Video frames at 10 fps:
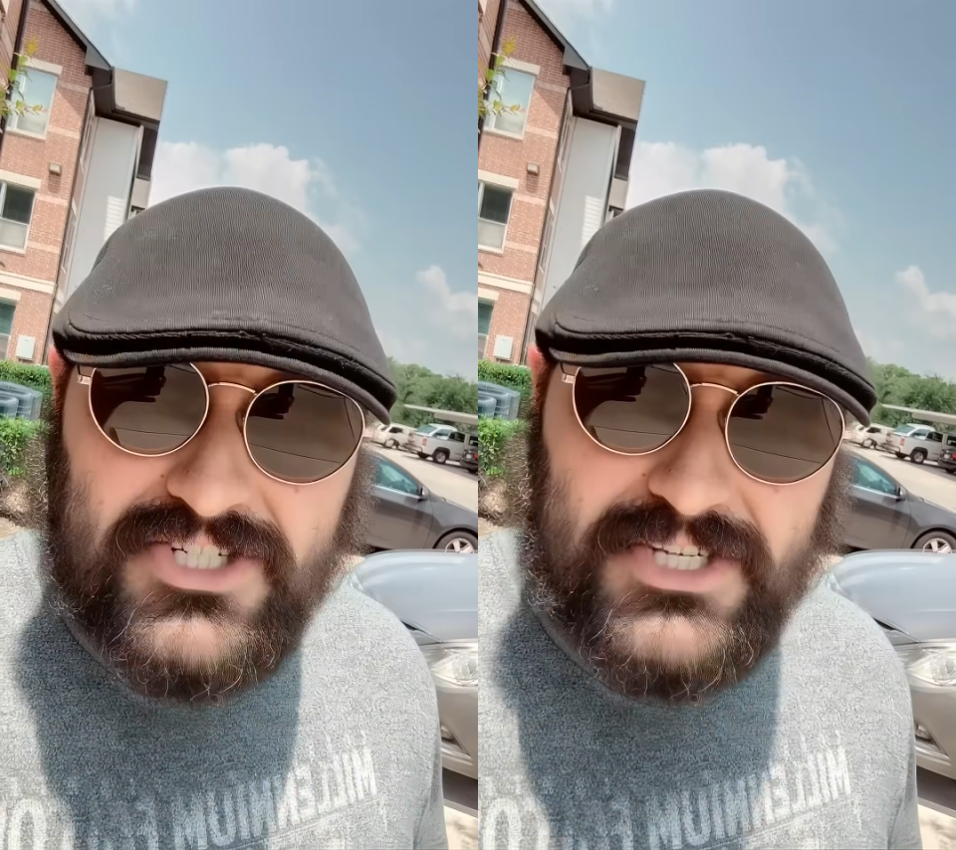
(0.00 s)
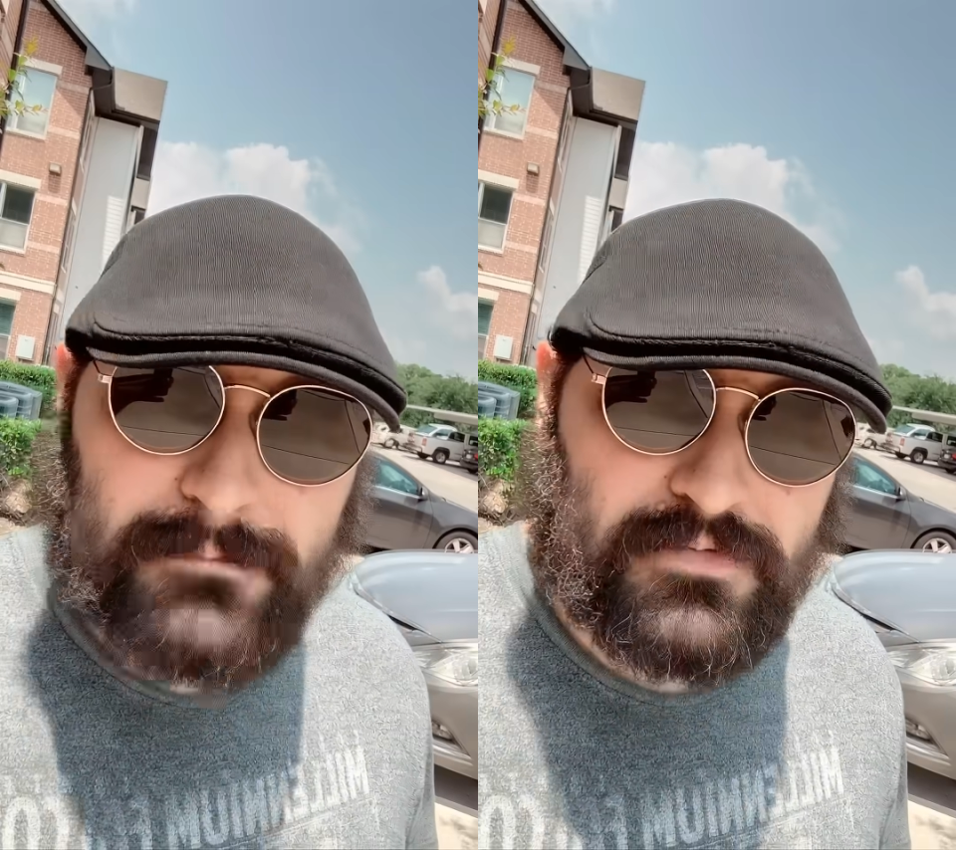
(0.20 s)

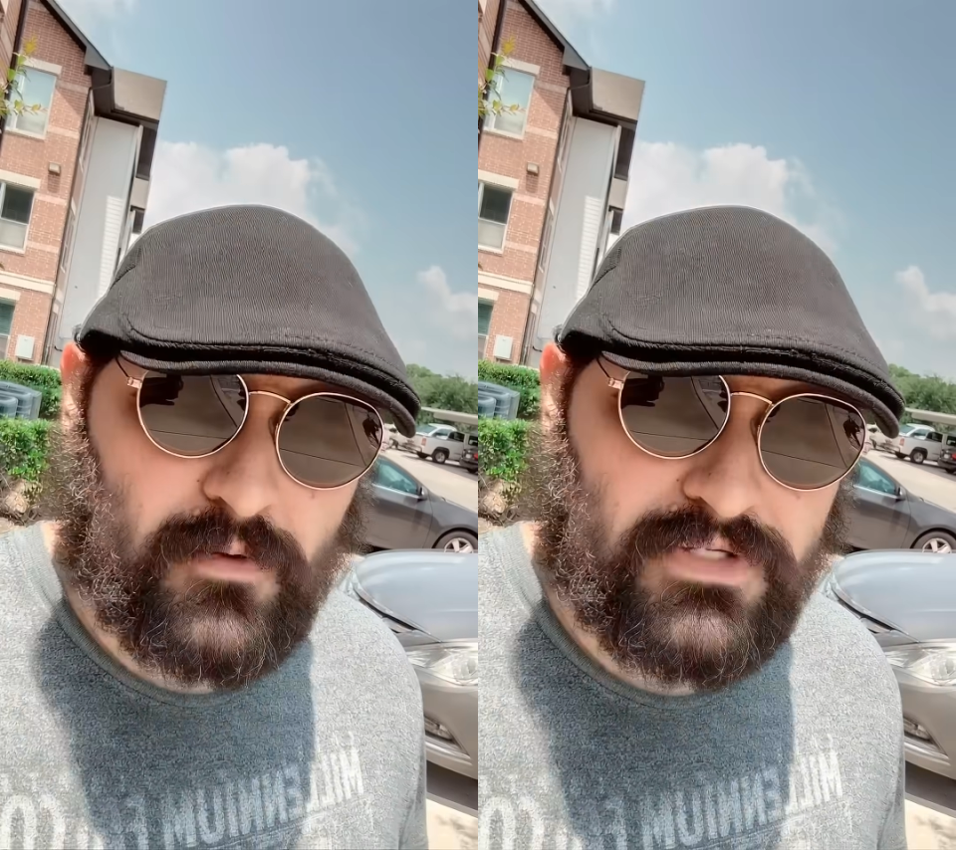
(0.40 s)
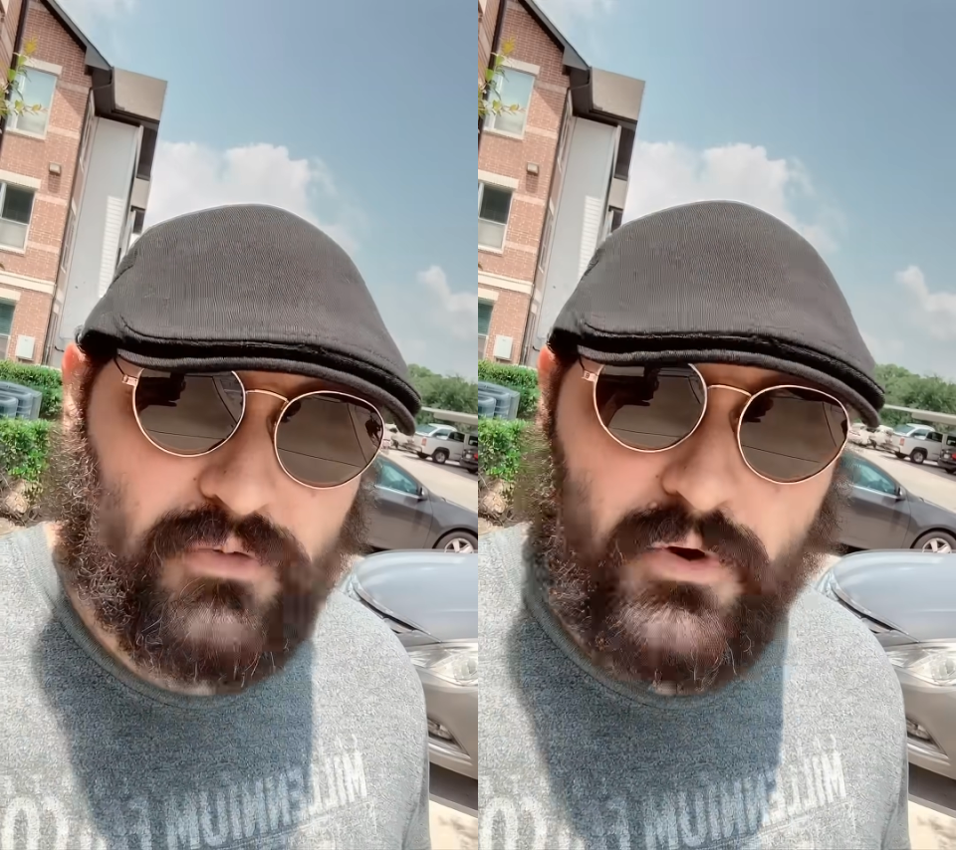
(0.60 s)
chips
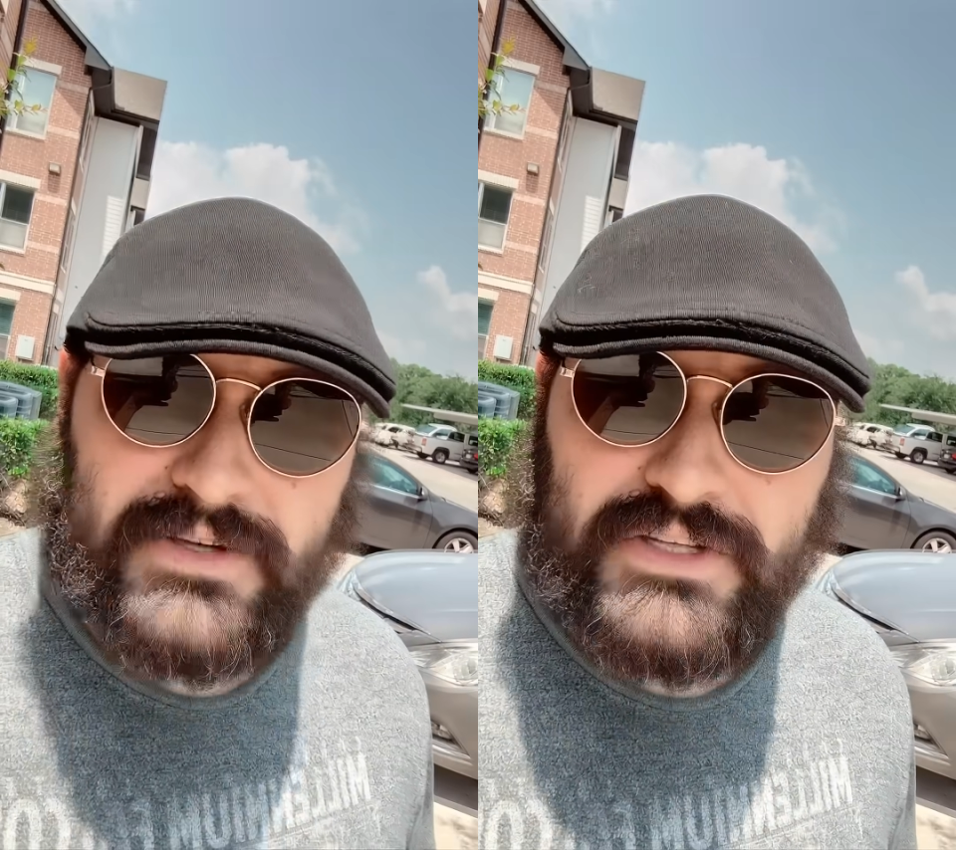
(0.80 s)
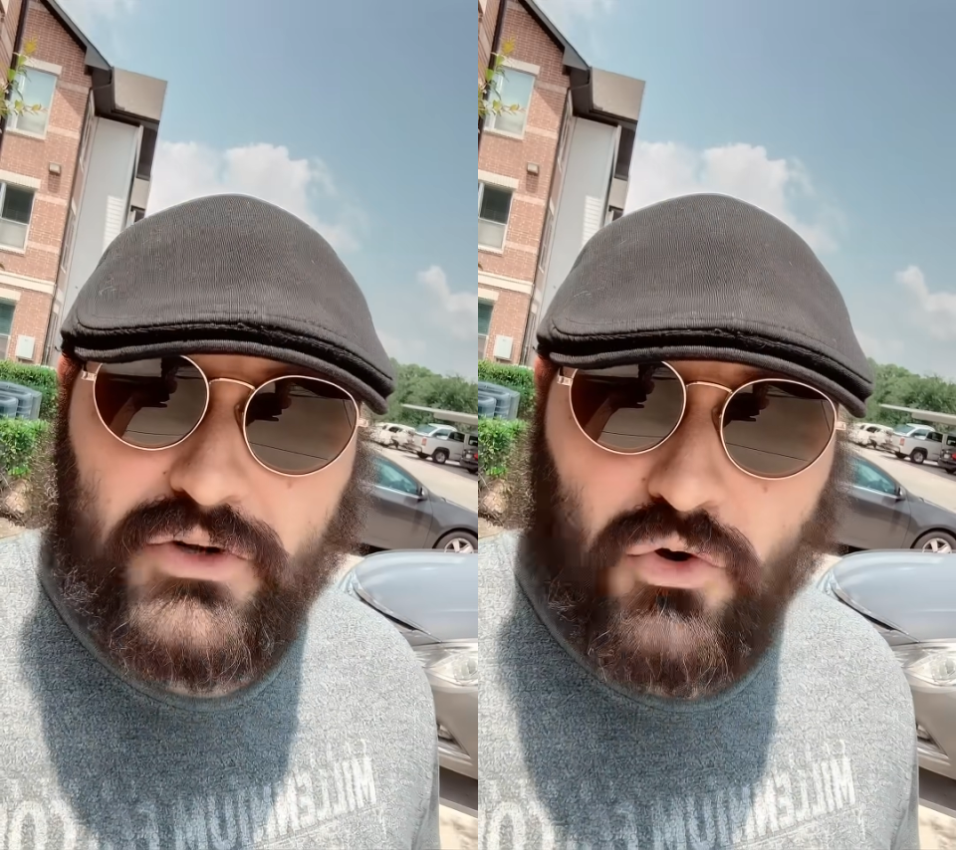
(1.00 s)
worth more
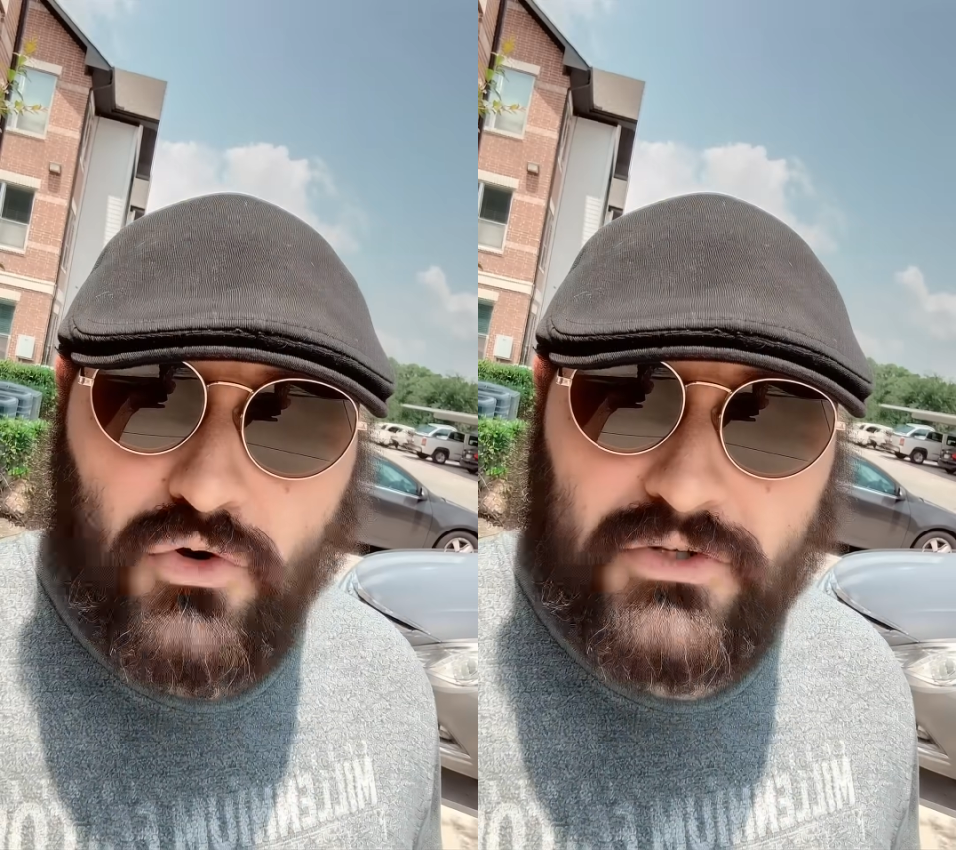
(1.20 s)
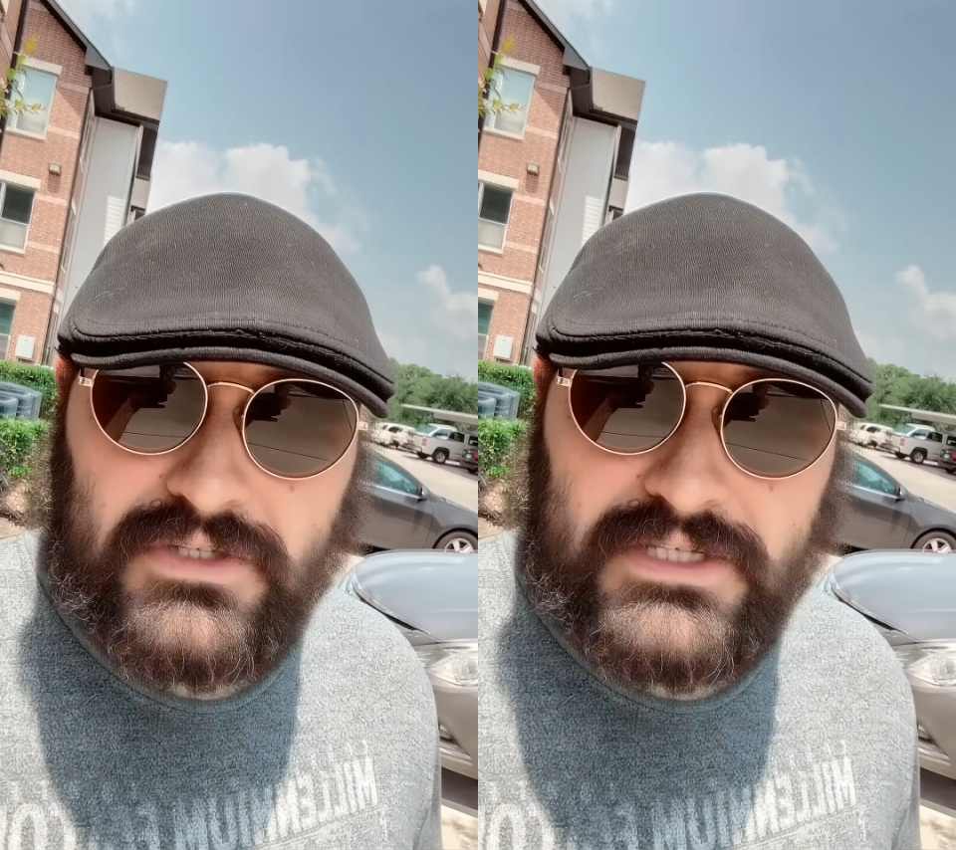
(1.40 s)
than
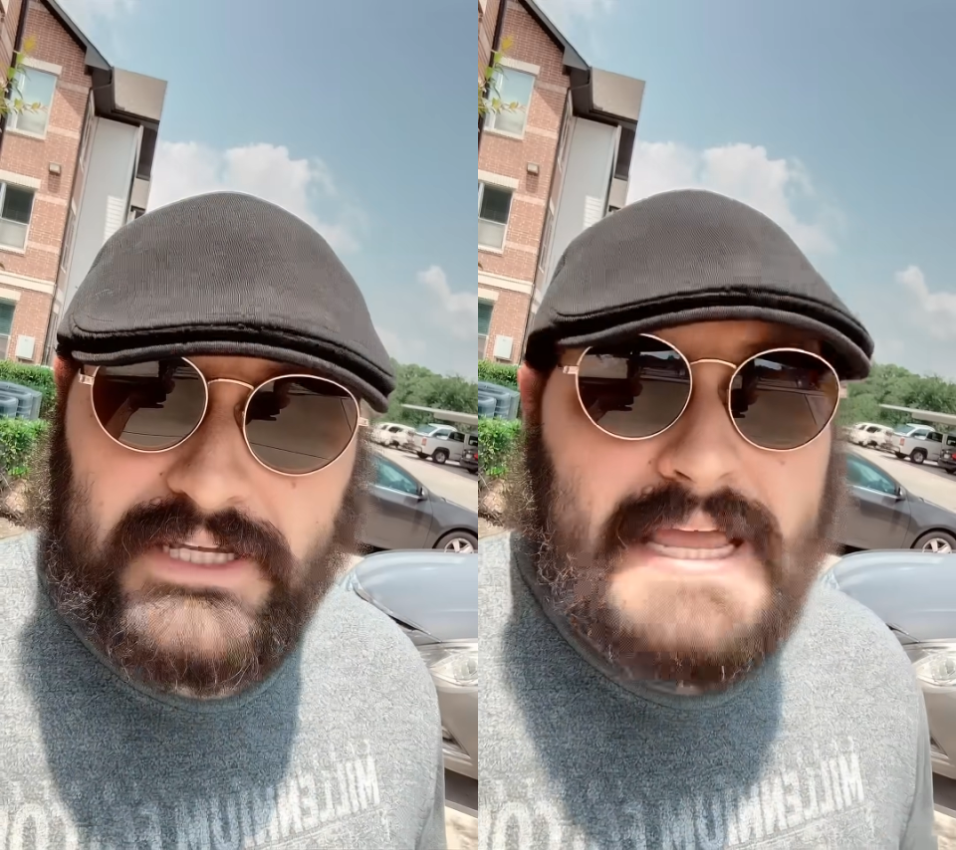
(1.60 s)
gold.